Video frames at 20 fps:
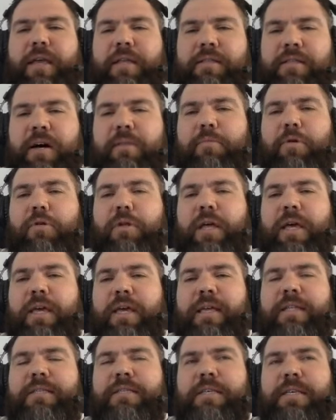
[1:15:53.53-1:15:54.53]
a double
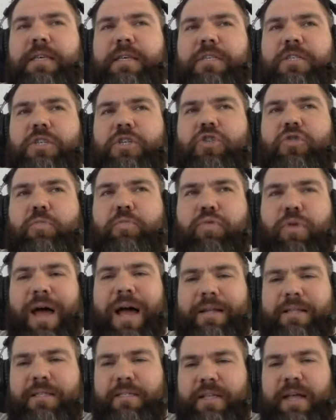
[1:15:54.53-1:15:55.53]
leg, it's easy to
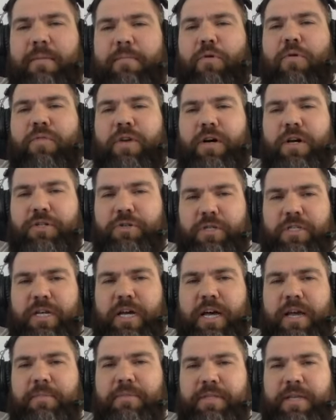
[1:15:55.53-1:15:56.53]
practice that move a hundred
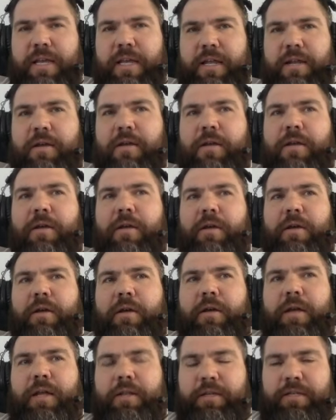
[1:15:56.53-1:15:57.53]
times, and
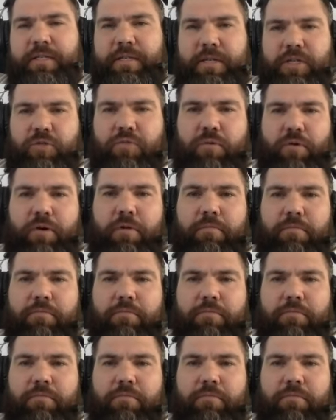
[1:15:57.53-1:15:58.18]
in the sense where